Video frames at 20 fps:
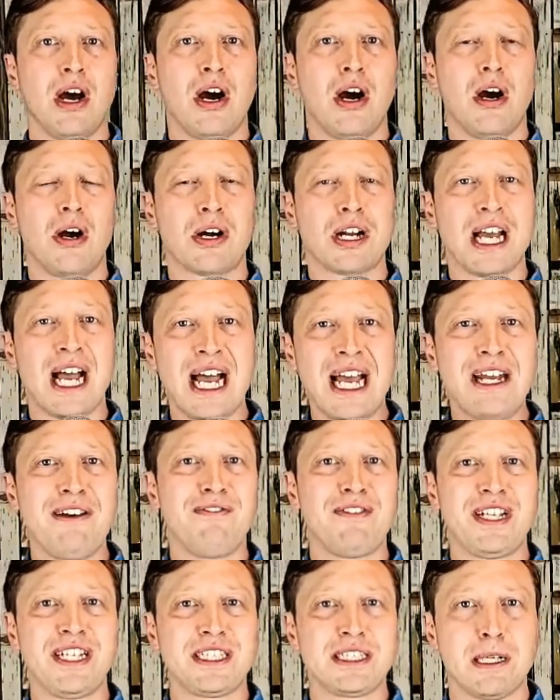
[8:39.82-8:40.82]
are kind
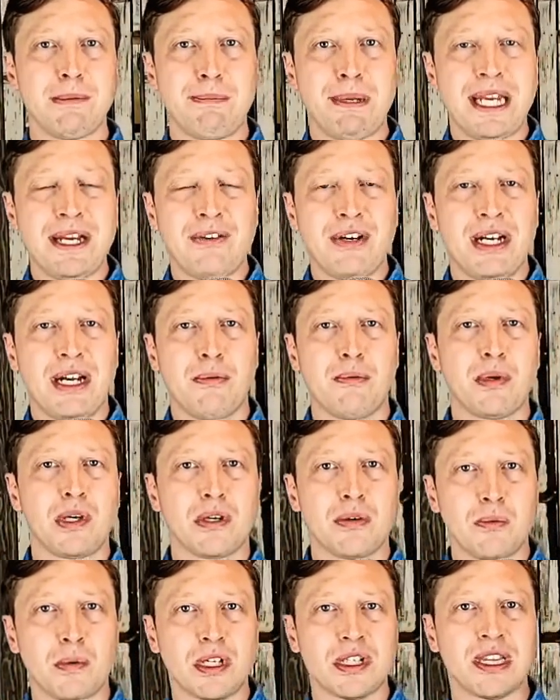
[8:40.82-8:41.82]
of disappearing,
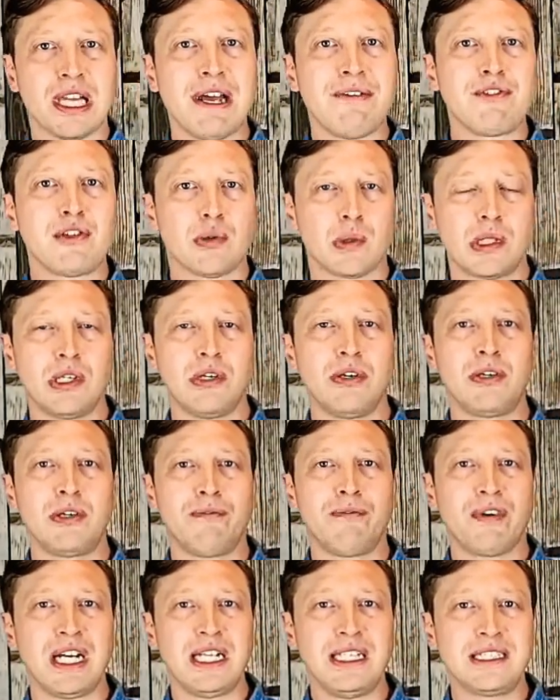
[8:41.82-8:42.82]
and we're left to our own
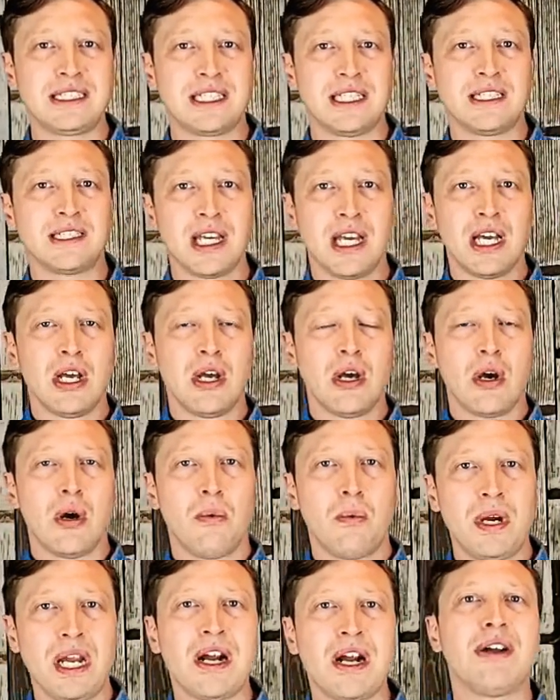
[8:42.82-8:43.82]
devices.
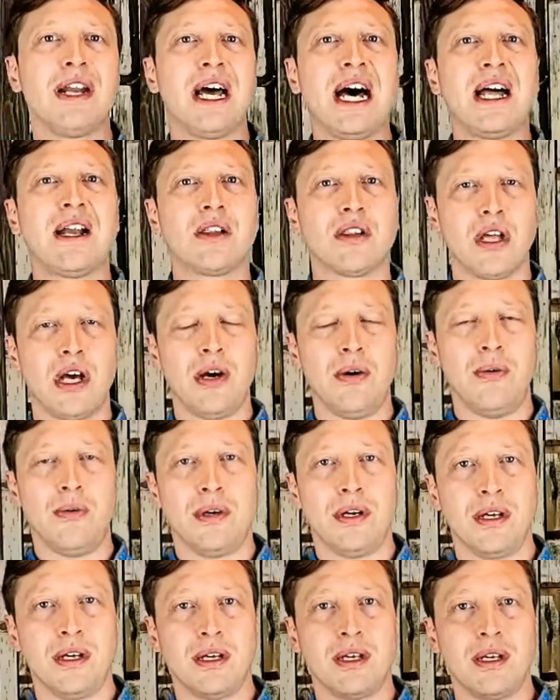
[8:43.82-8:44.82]
We are not alone
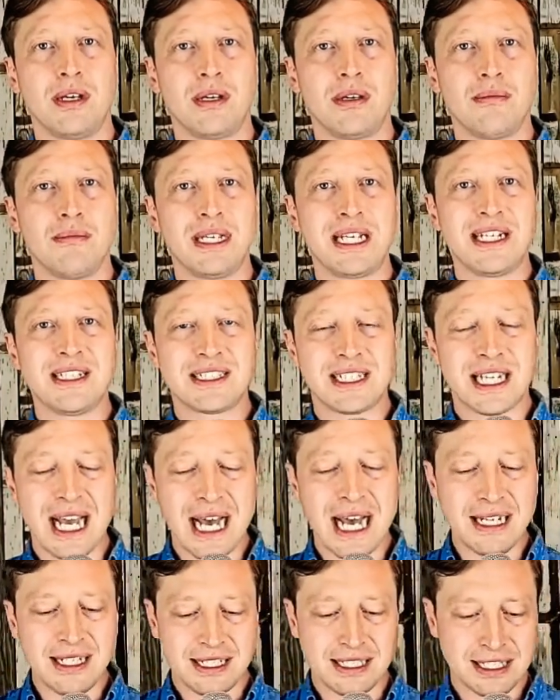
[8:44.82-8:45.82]
because
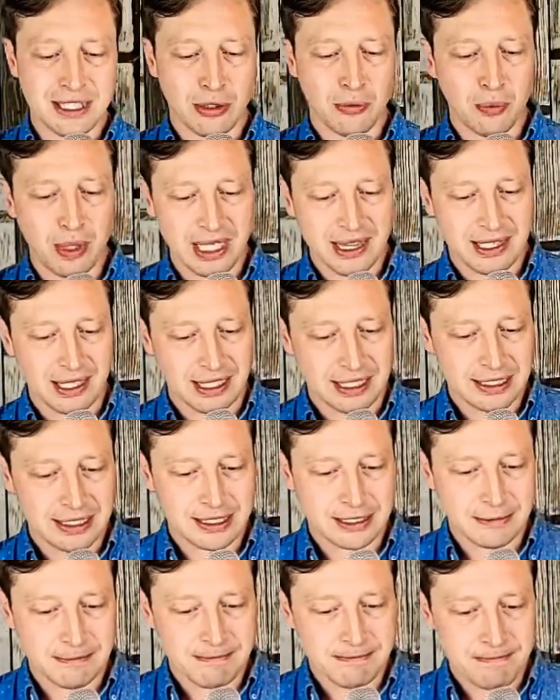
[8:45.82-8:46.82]
God is still with
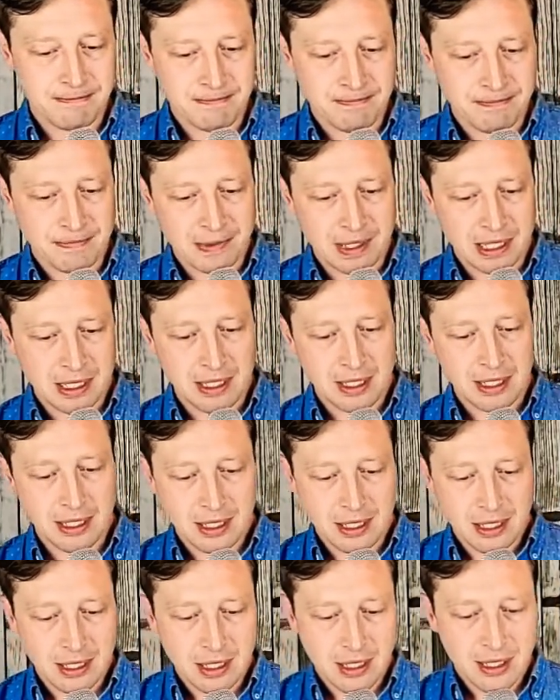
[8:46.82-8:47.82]
us.
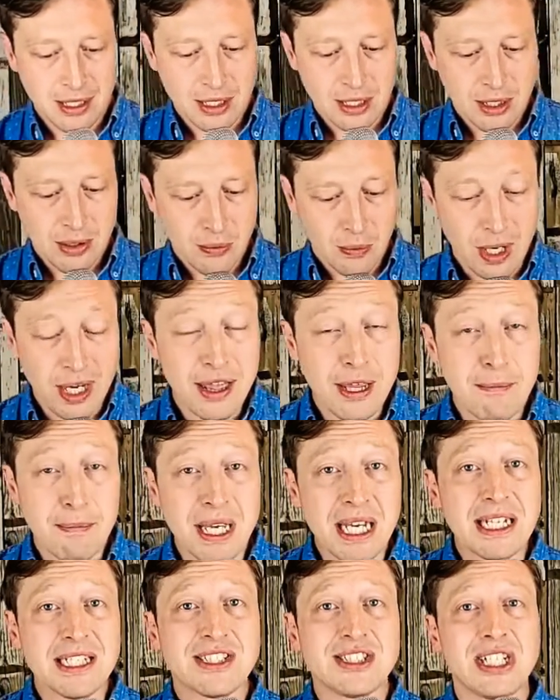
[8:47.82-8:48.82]
One of the
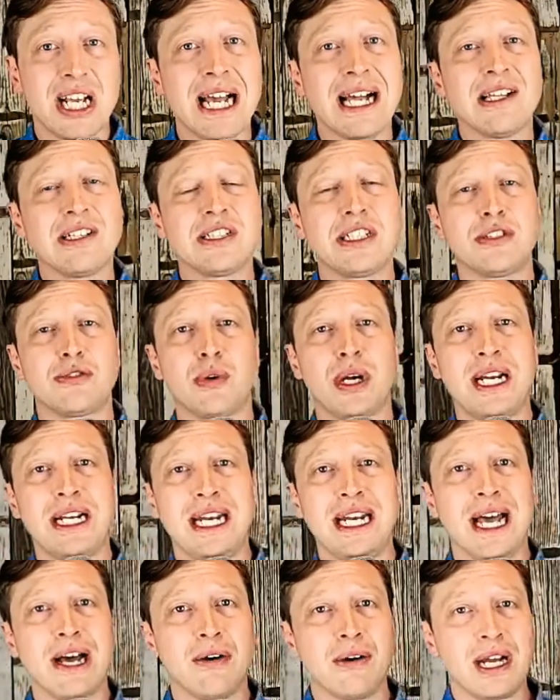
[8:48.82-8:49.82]
biggest challenges right
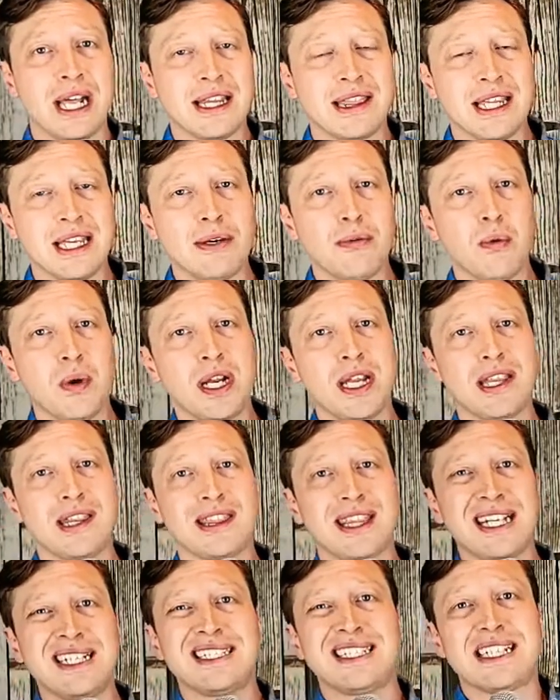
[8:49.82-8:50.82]
now, and I think one of the
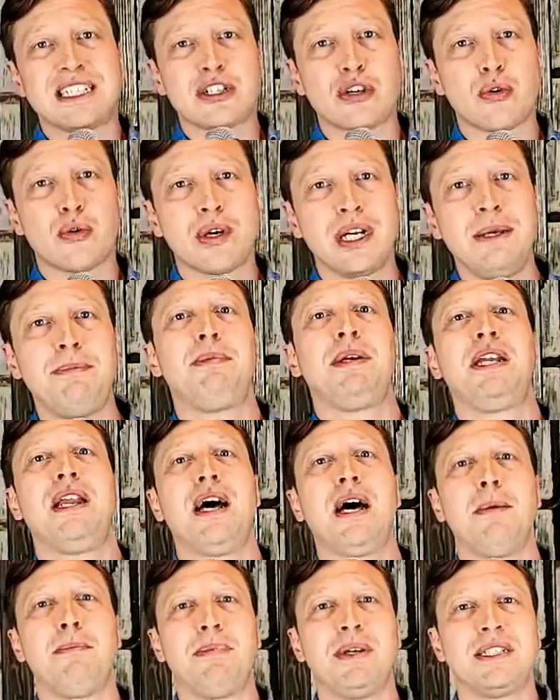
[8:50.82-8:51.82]
things that's creeping
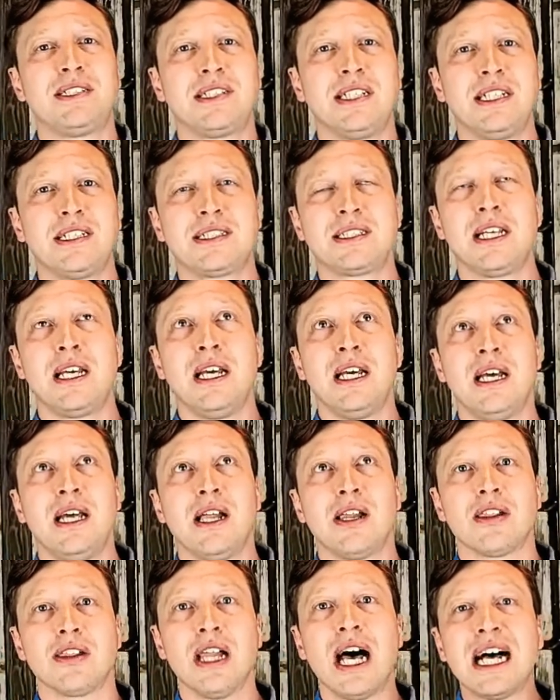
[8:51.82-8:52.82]
up, is this
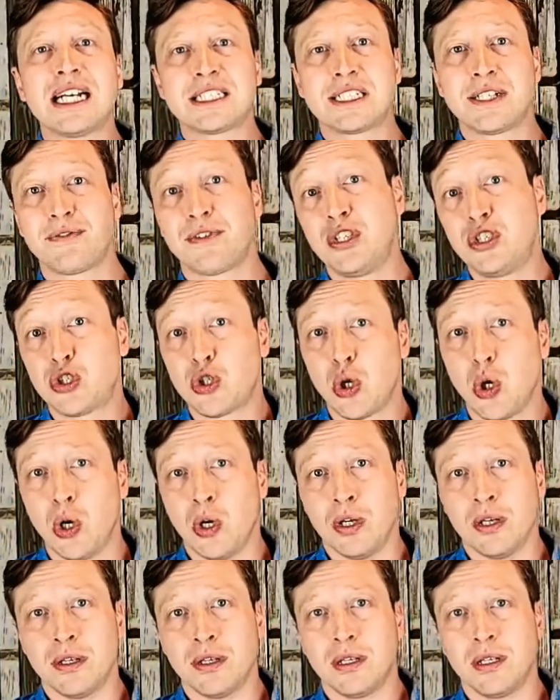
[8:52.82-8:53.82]
loss of
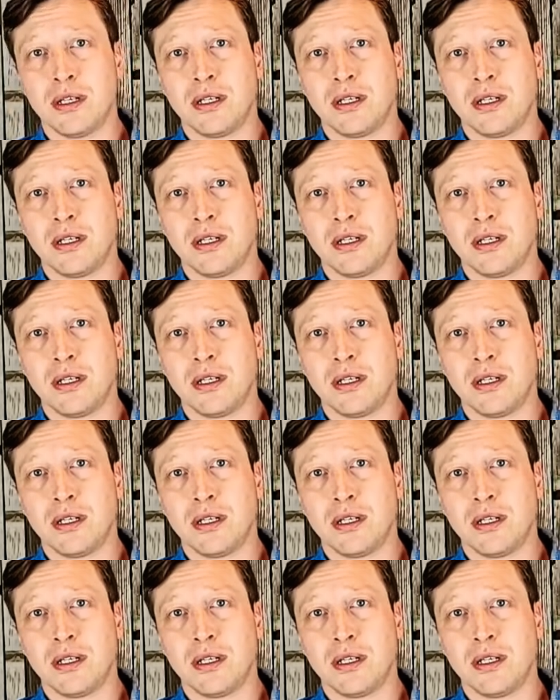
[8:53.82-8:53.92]
control.